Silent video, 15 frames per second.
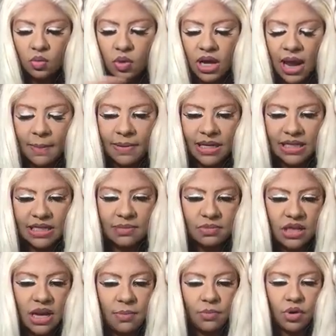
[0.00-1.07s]
What happened in
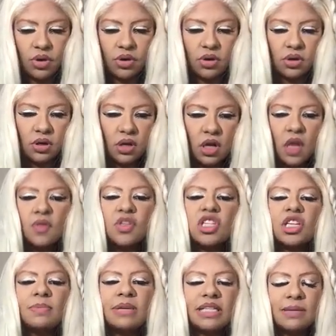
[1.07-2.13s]
September? This
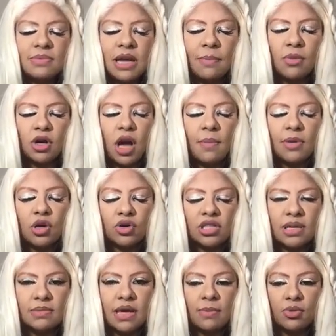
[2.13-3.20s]
could be September coming or
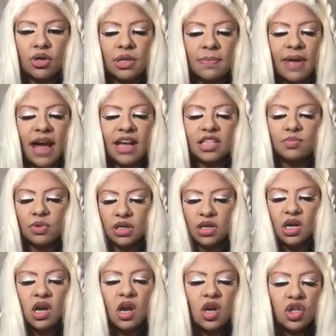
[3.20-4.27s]
September in the past, but
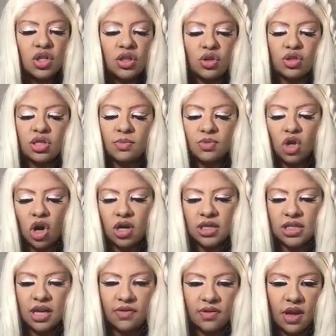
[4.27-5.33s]
there's some dark
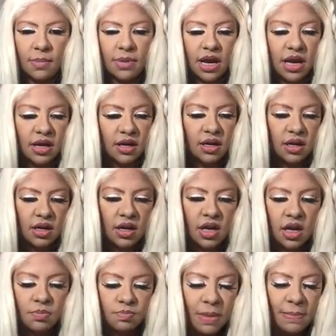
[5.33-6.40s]
stuff coming on.
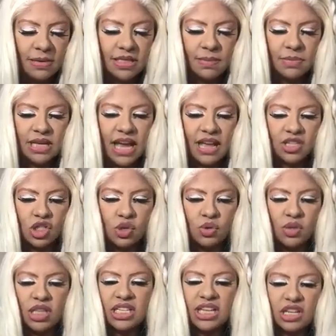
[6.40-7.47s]
Maybe somebody has to
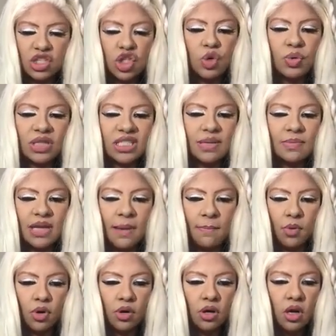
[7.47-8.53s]
do... This has to do with
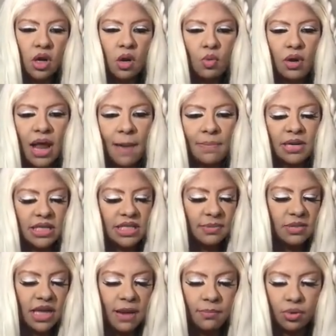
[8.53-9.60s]
September. What happened in
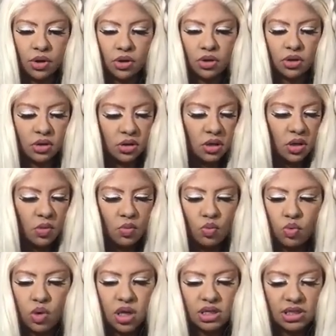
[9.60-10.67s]
September?
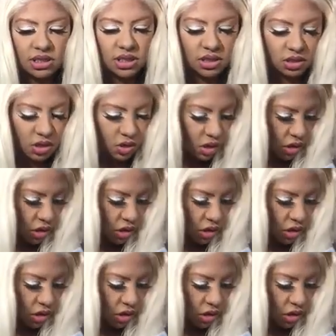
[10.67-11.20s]
What's...